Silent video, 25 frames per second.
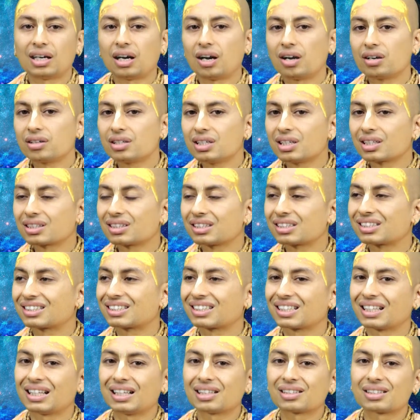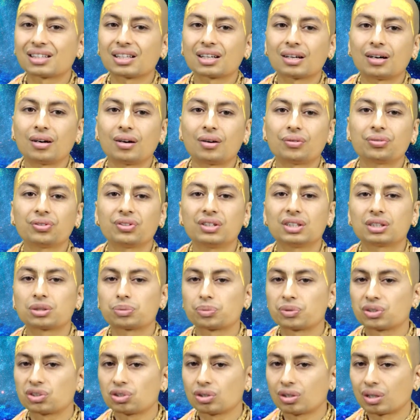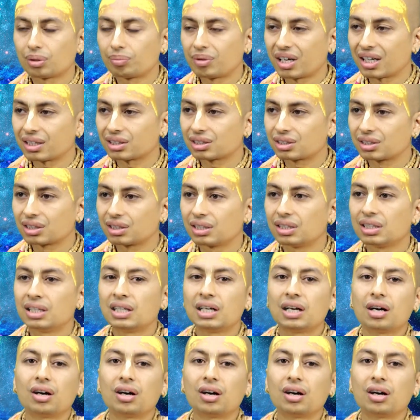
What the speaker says: under the shelter of a spiritual master,